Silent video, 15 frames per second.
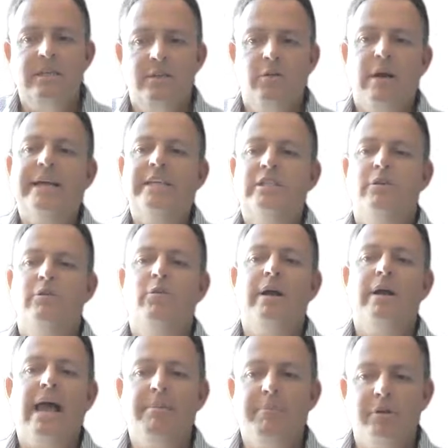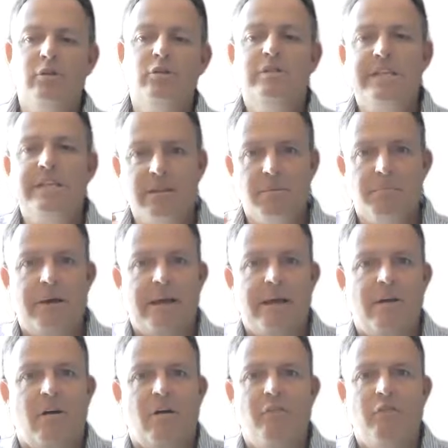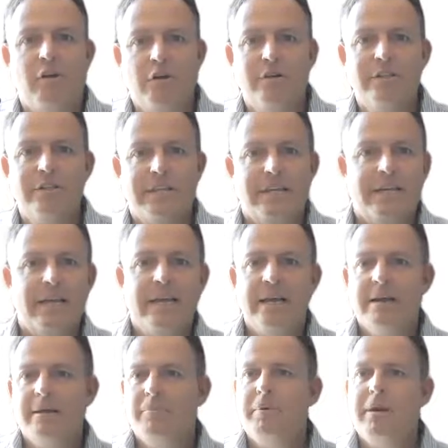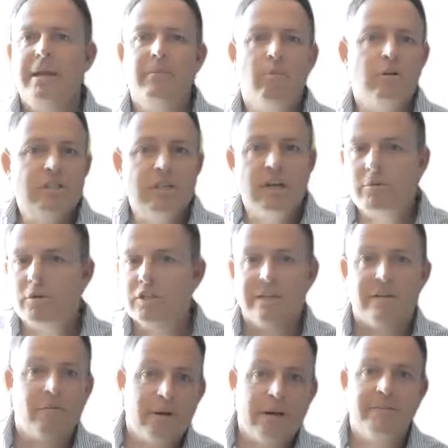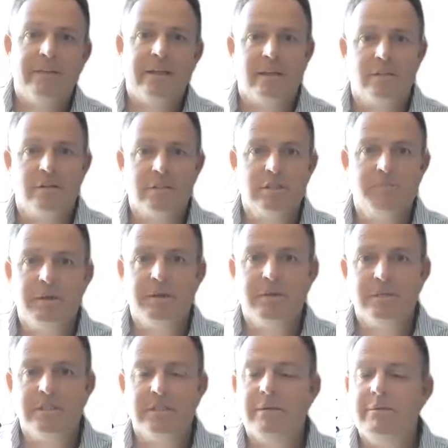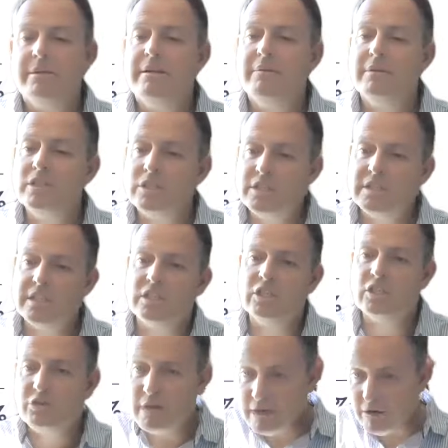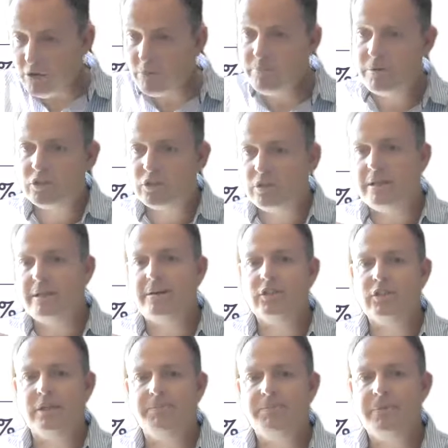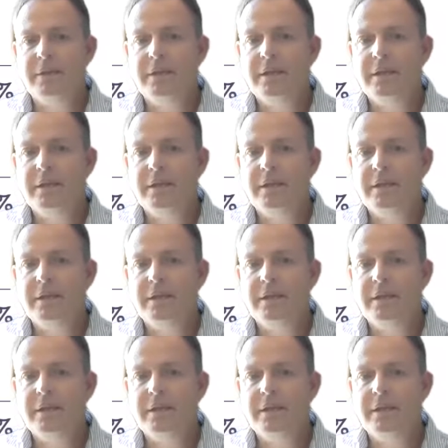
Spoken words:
You're actually quite happy to take the pain of recruiting, putting in more time yourself, whatever that looks, because they were just such a drain on your personal energy.